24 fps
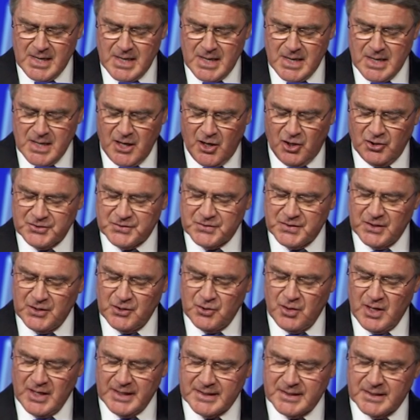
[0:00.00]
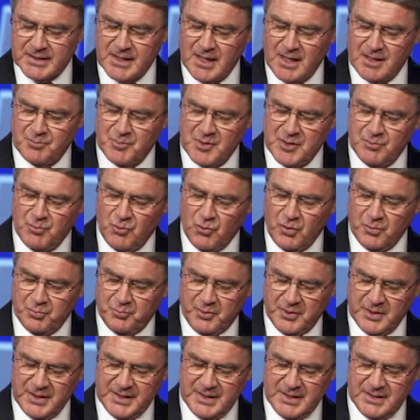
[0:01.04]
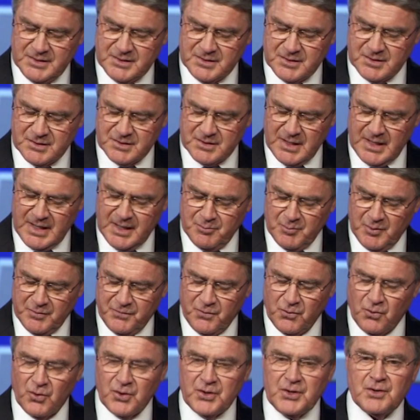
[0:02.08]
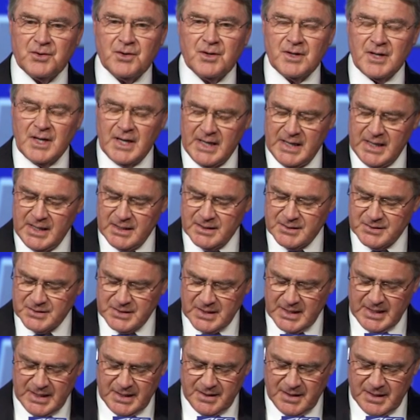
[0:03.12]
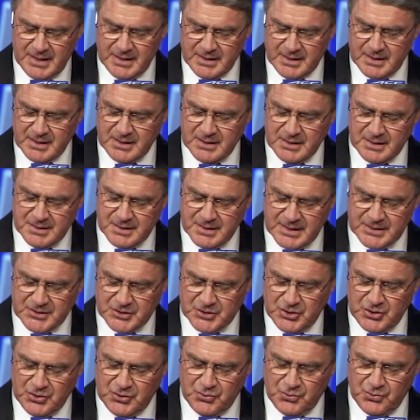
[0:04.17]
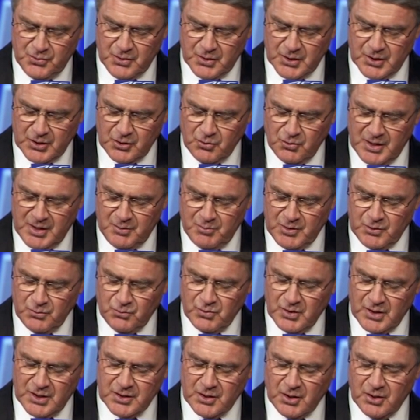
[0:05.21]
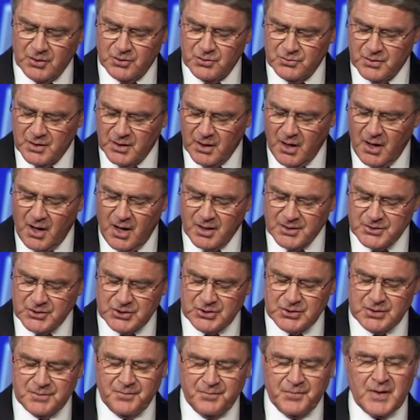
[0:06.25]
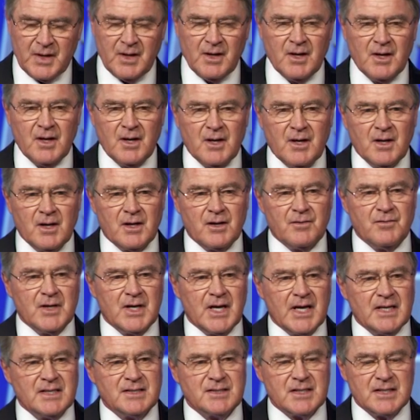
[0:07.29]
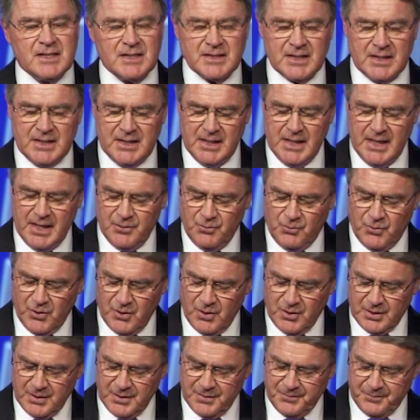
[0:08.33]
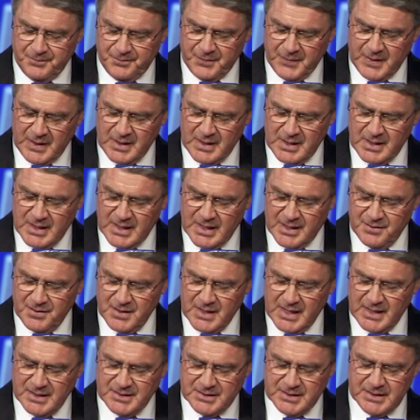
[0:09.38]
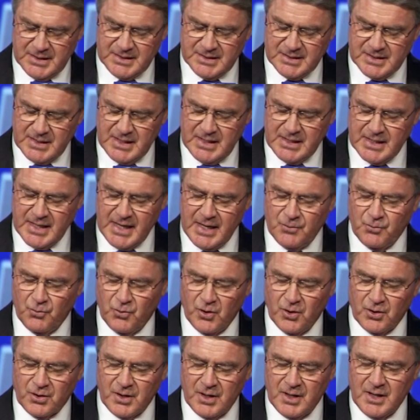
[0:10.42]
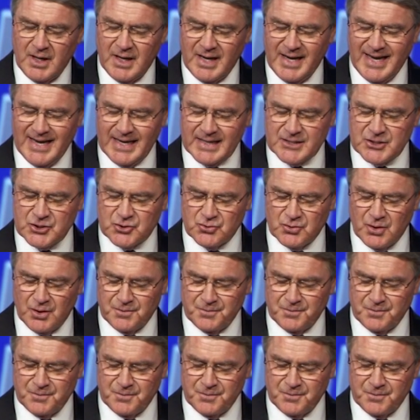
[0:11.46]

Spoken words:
Also, I could not be more pleased to stand before you today and say that this new agreement will include the launch of the ACC Network and the ACC Network Extra.